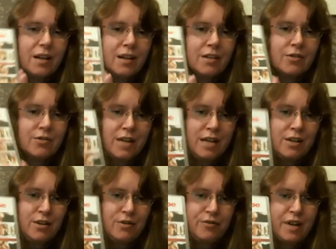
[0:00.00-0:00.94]
It's a
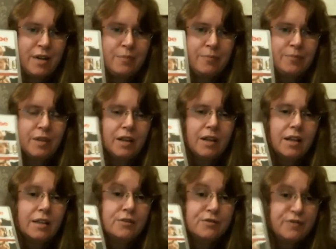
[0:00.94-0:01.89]
really good film.
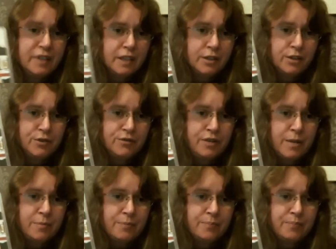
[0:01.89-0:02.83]
It's a feel-good
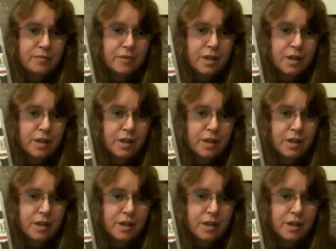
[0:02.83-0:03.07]
film.